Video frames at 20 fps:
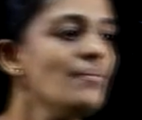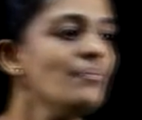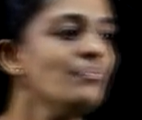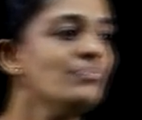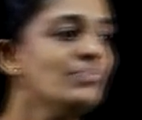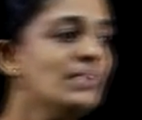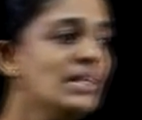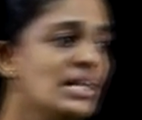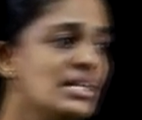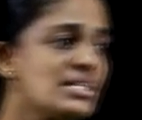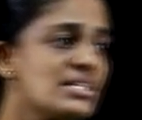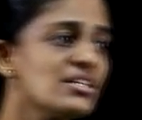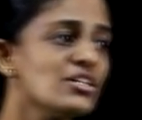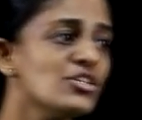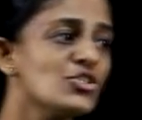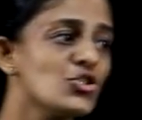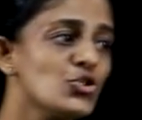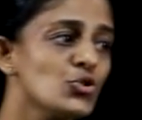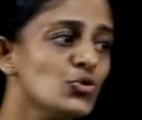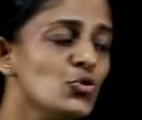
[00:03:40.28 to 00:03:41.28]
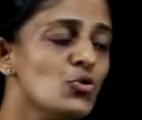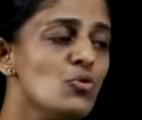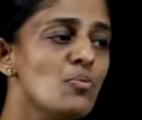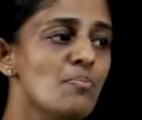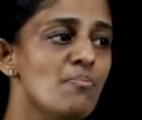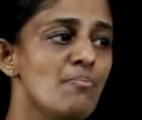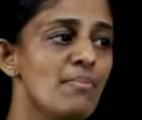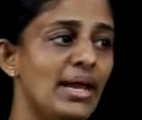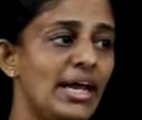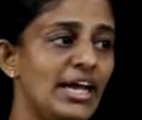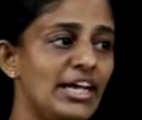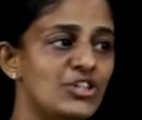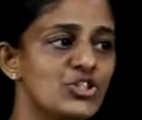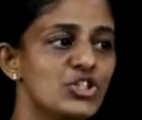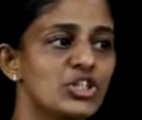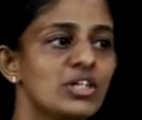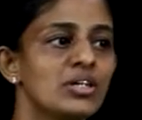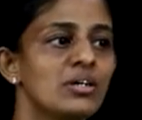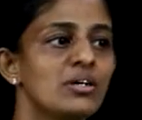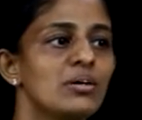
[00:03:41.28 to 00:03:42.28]
These are the two
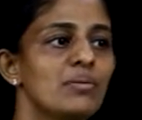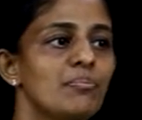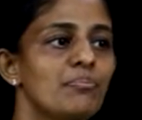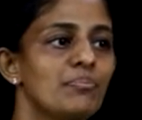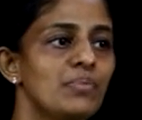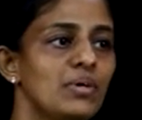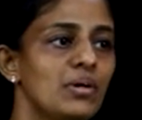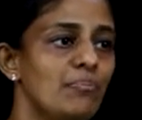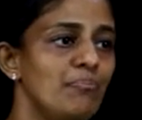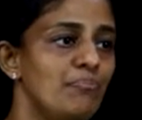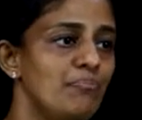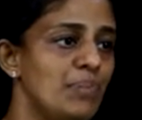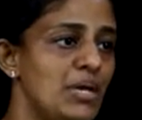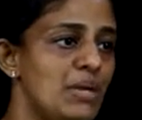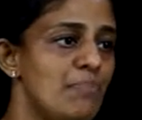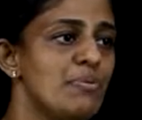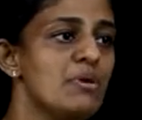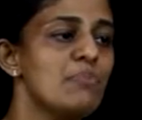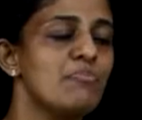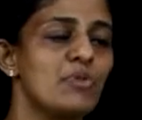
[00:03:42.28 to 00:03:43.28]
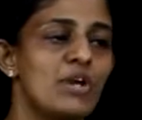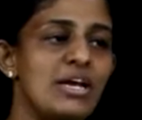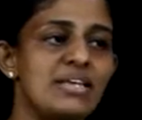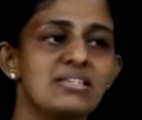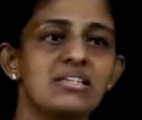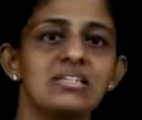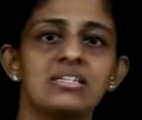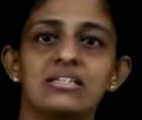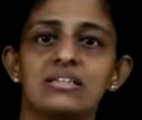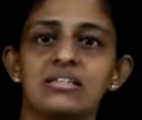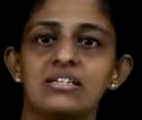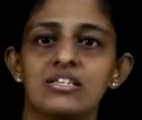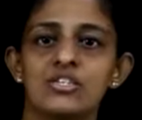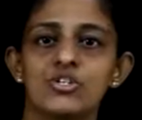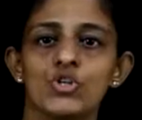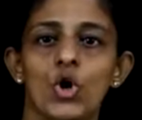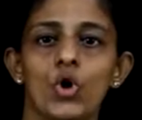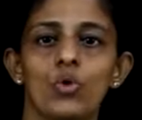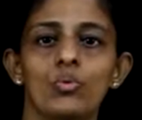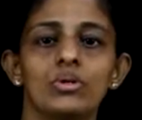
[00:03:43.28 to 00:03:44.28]
major people present in this
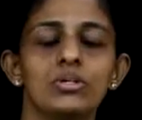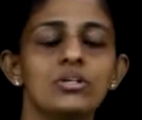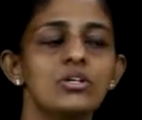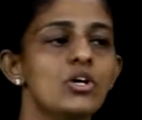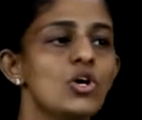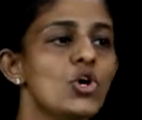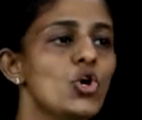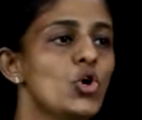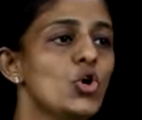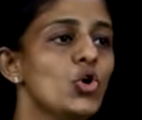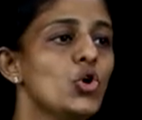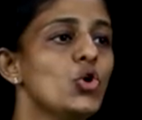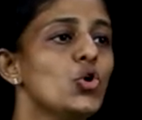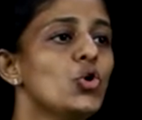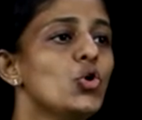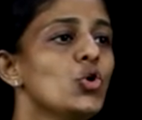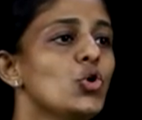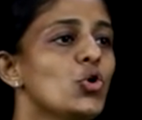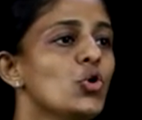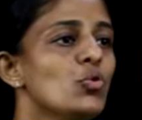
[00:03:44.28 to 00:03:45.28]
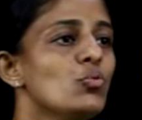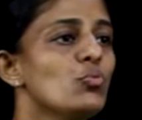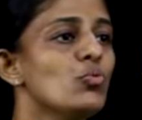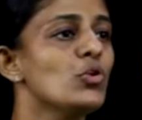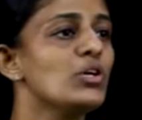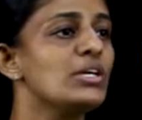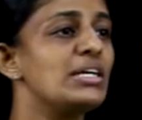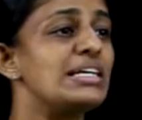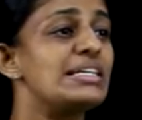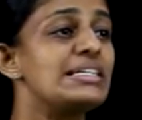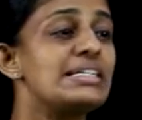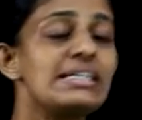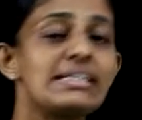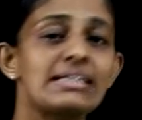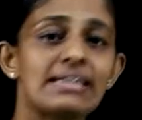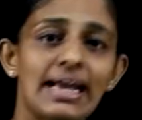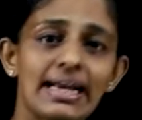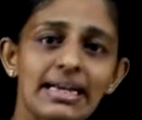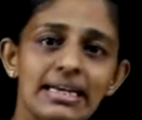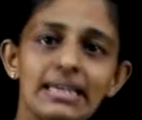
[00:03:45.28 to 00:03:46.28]
novel who would
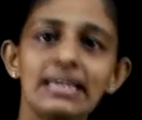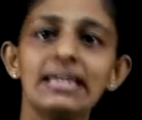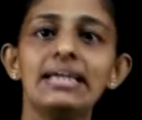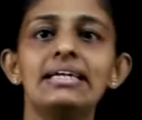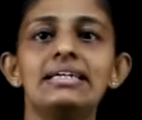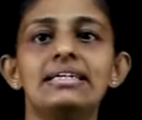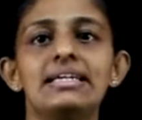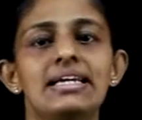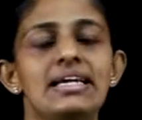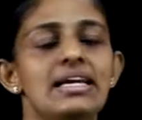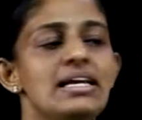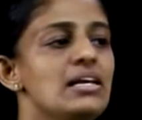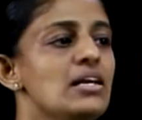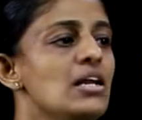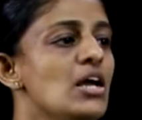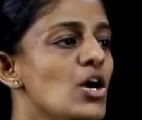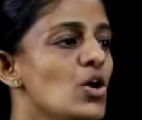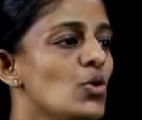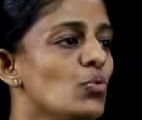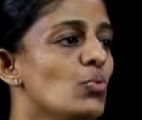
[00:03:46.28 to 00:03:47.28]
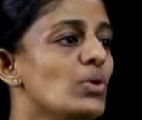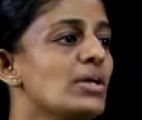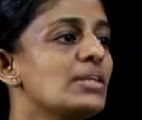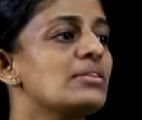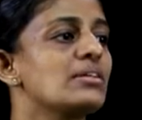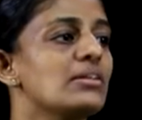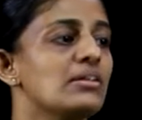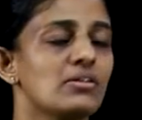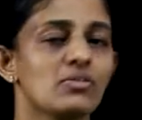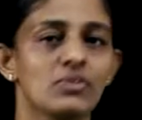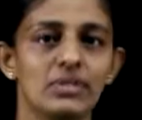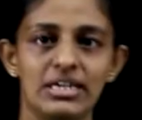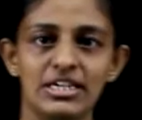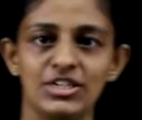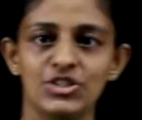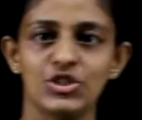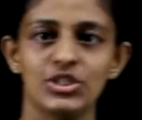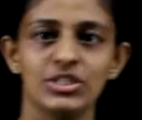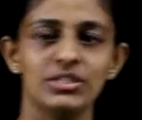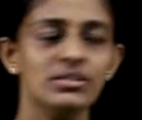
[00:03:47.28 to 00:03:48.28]
directly deal with
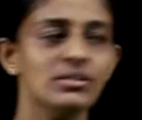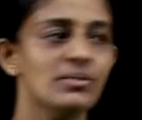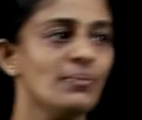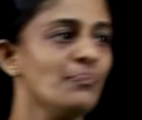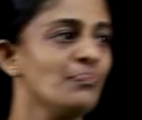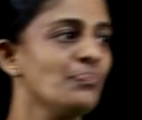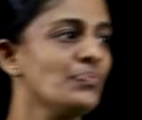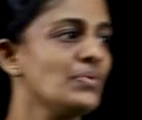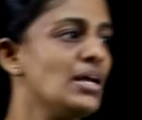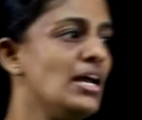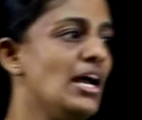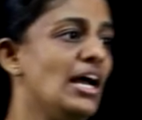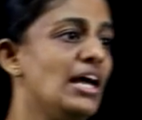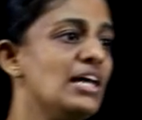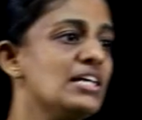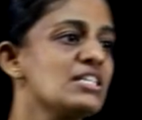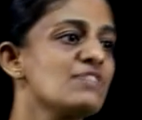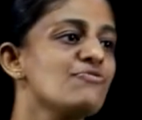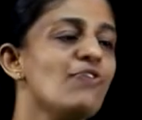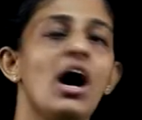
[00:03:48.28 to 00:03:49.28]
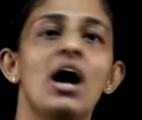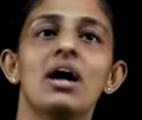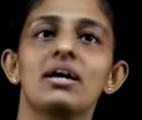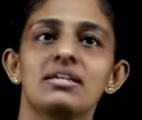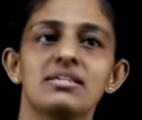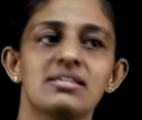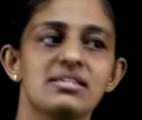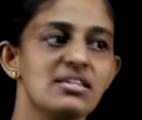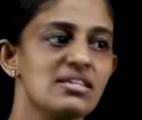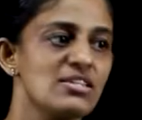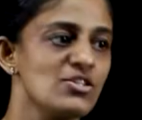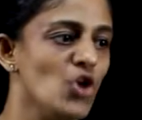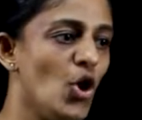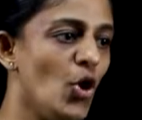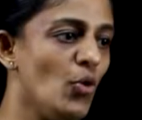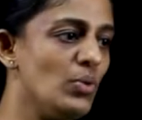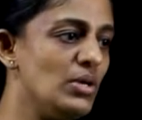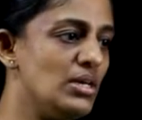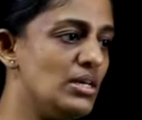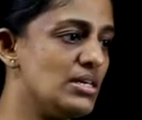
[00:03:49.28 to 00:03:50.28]
religion as far as this
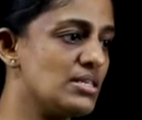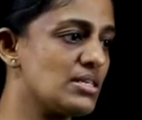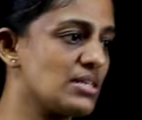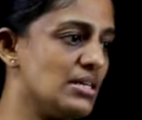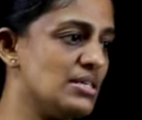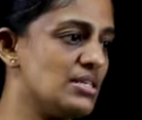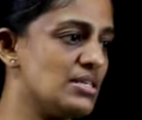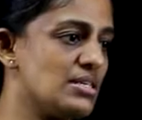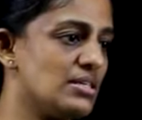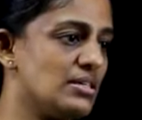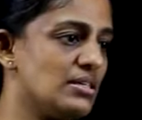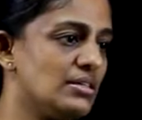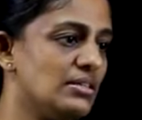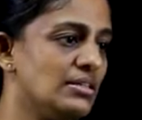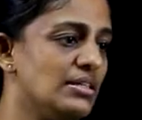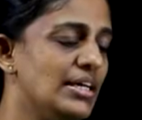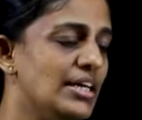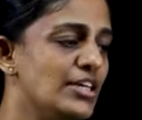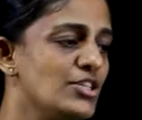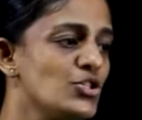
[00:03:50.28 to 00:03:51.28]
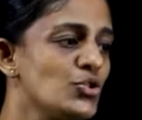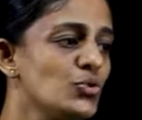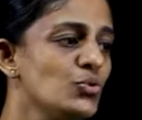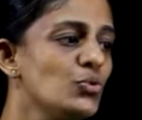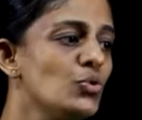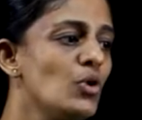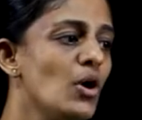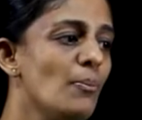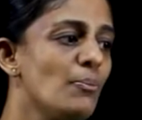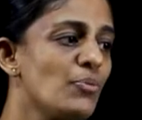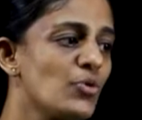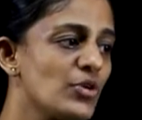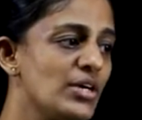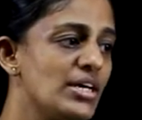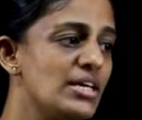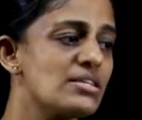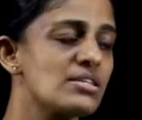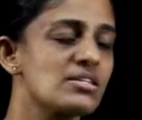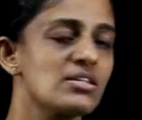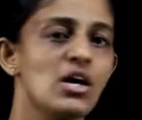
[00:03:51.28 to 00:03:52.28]
novel is concerned. They are two
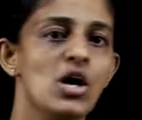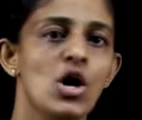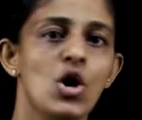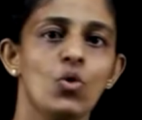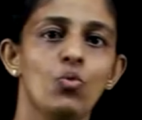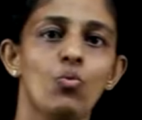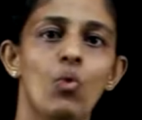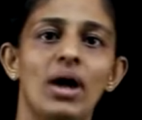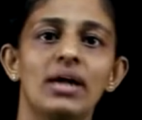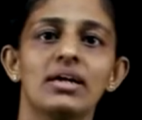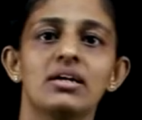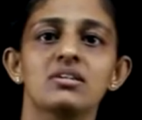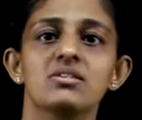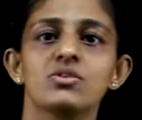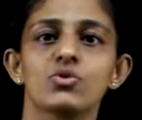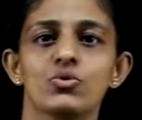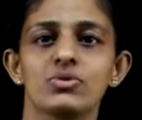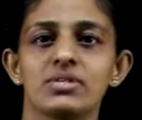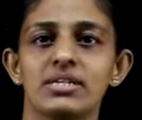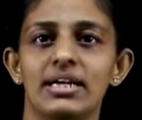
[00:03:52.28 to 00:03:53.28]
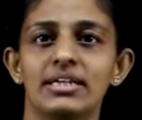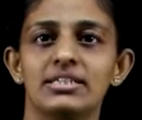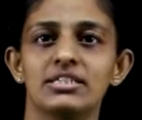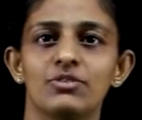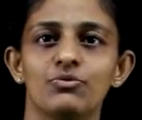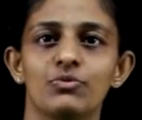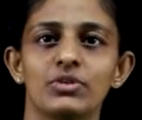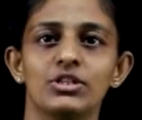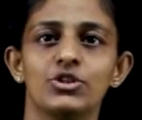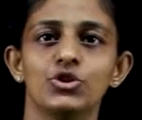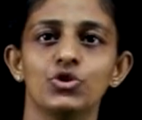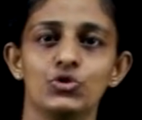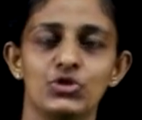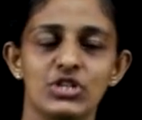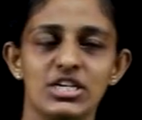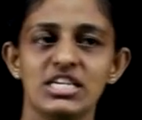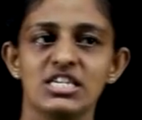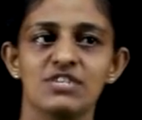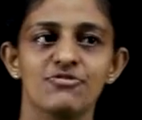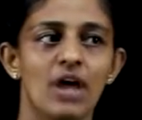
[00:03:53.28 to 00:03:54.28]
priests, one associated with
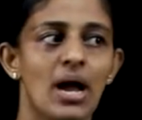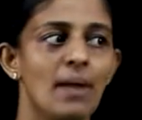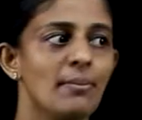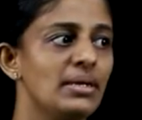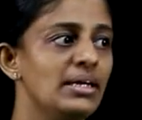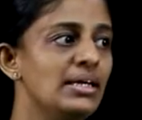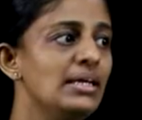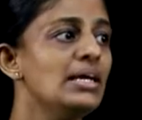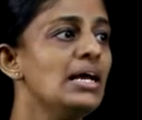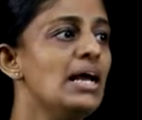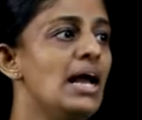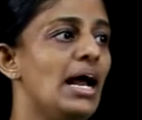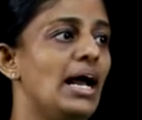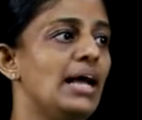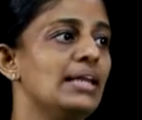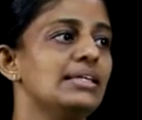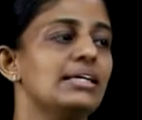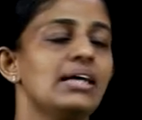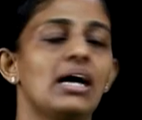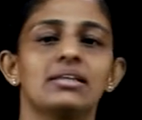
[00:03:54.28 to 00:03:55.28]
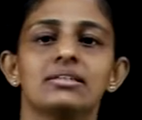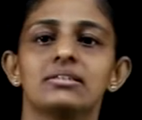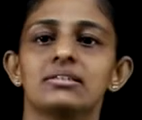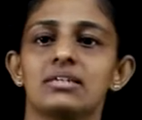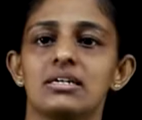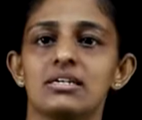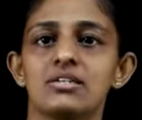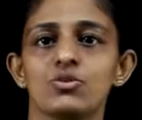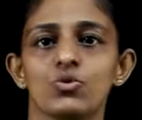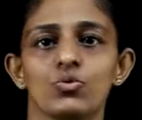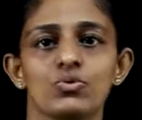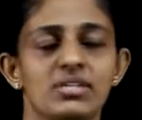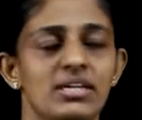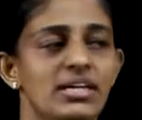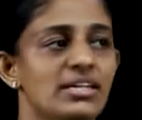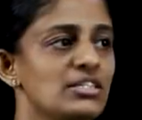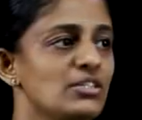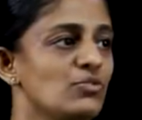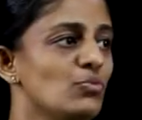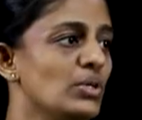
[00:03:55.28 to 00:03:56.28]
Eugene's family and the other
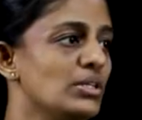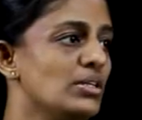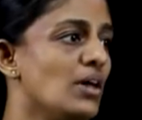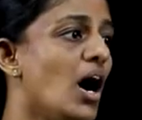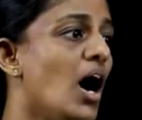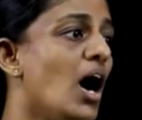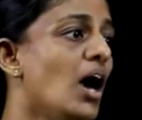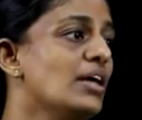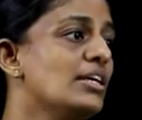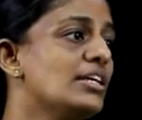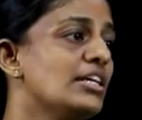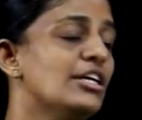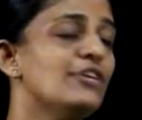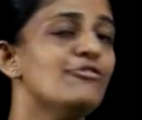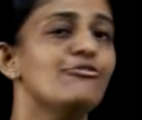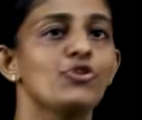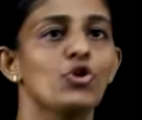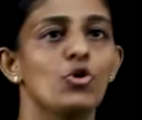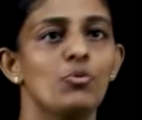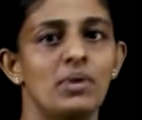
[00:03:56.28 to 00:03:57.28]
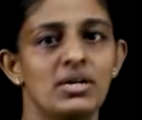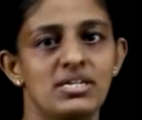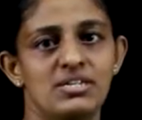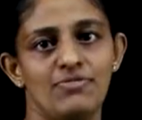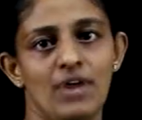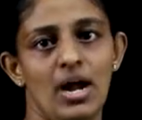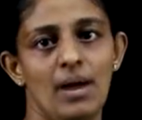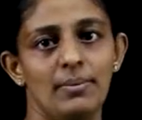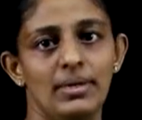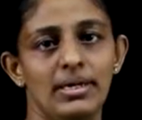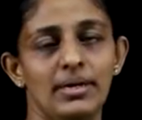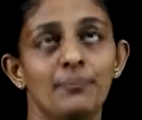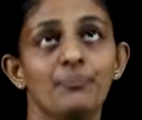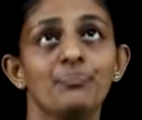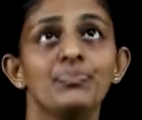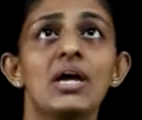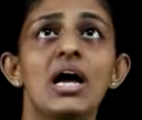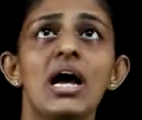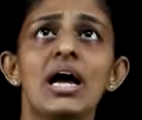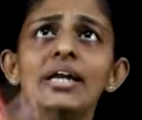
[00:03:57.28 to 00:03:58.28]
associated with Aunt Ifeoma's family.
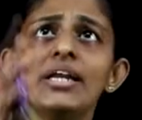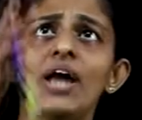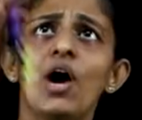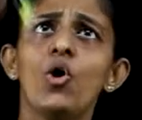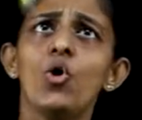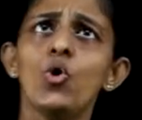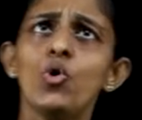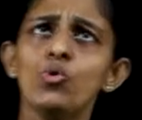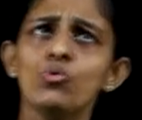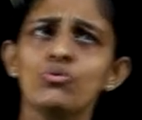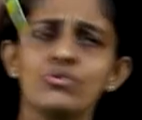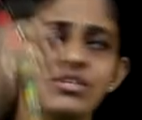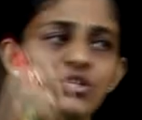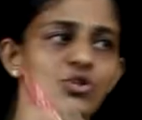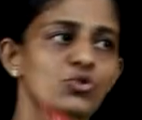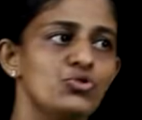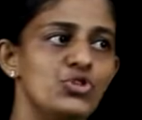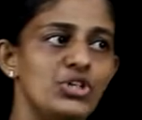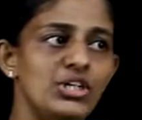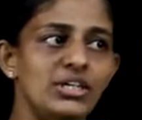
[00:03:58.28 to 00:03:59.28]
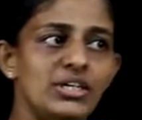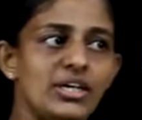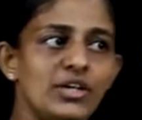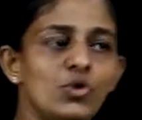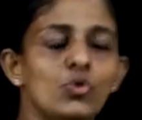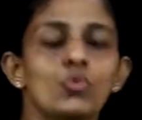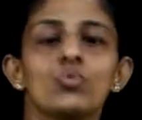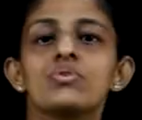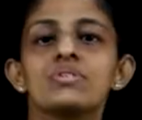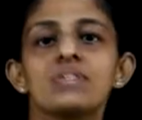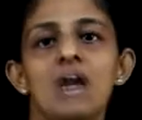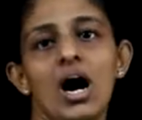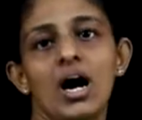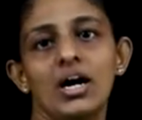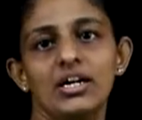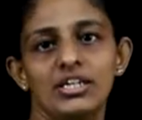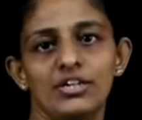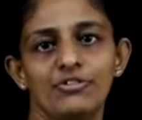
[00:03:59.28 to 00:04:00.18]
Now, who is Eugene and who is Aunt